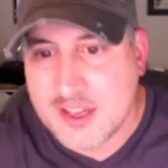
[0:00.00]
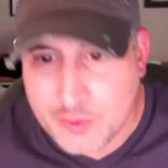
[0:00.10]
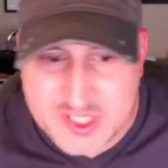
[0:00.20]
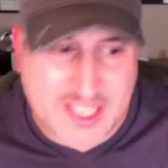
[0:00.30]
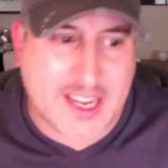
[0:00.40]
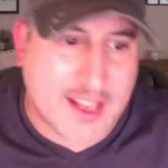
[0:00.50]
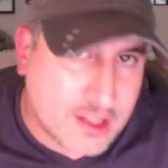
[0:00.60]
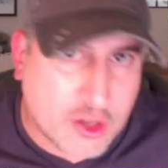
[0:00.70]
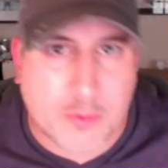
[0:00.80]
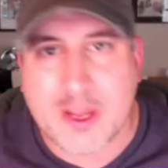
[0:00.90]
We dig in
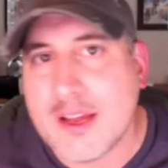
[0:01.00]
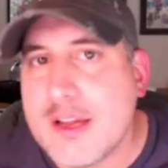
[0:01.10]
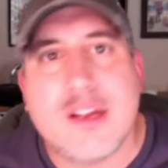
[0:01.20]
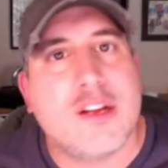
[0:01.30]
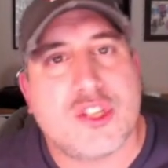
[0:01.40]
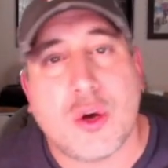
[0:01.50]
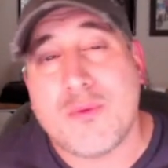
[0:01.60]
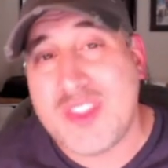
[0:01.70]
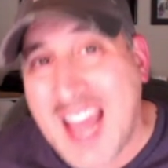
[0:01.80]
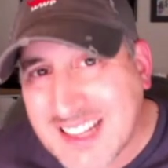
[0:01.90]
a little bit.
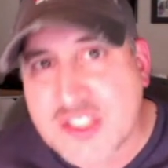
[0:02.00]
So that's